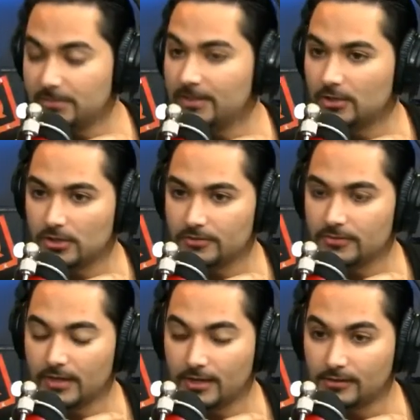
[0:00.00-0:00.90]
jimmy carter
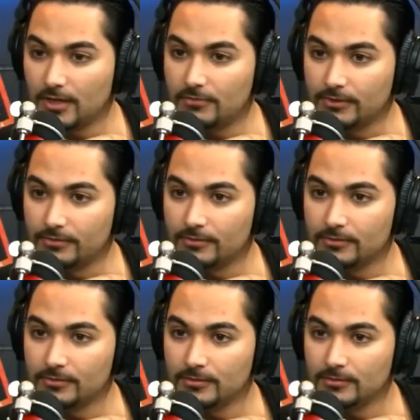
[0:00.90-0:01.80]
for 9-11
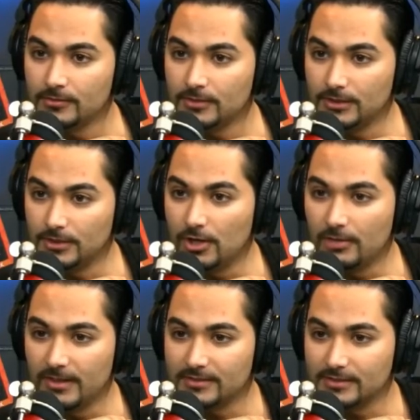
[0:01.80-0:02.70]
and you
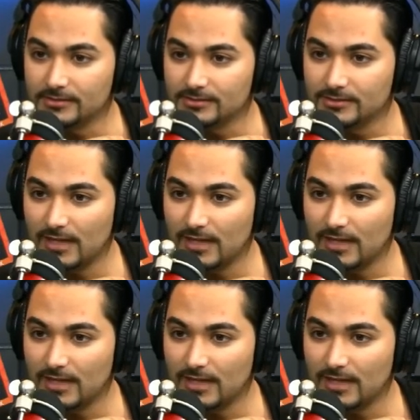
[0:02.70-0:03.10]
know about this